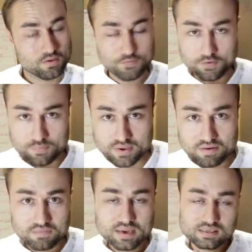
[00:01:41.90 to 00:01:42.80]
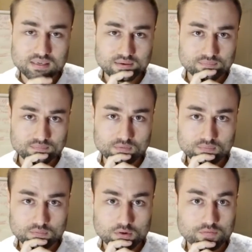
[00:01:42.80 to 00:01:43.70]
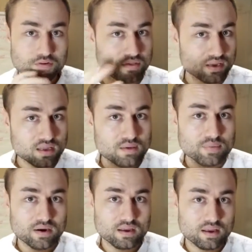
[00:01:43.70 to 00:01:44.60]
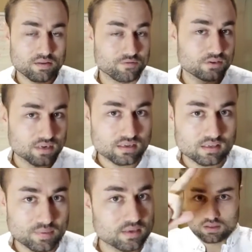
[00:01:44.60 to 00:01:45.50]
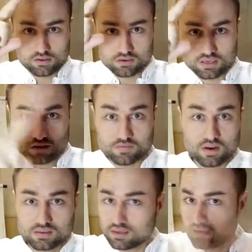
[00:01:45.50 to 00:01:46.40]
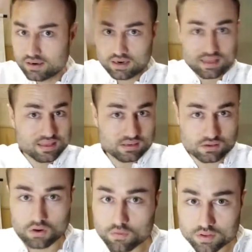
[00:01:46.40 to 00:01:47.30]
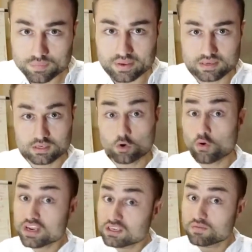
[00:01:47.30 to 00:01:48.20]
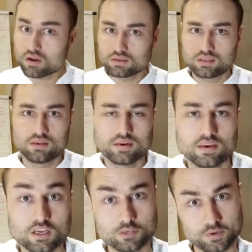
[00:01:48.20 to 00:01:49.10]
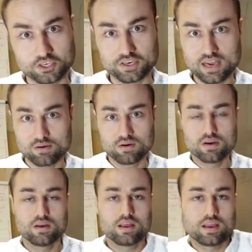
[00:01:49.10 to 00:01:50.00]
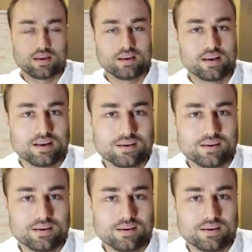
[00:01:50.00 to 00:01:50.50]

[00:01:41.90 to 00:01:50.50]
if you've been investing or if you're thinking about it and if you study the space, you see this volatility like this all over the place, crazy volatility, especially now in